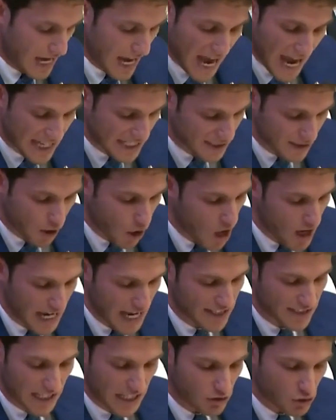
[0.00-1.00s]
As long
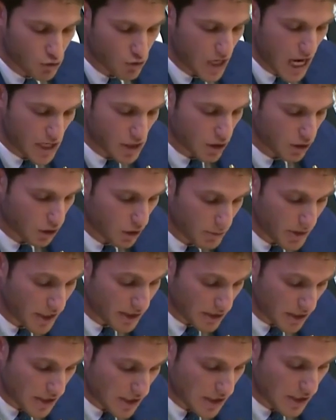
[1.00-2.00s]
as the international
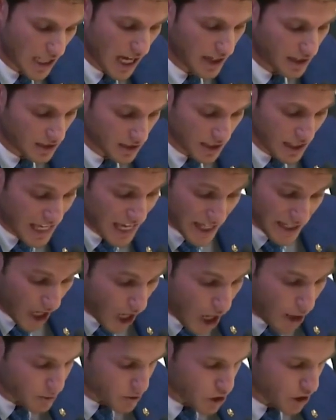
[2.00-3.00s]
community is not an
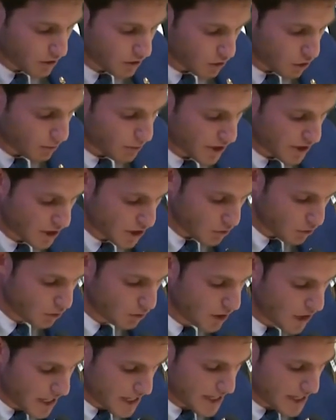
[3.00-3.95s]
option to pursue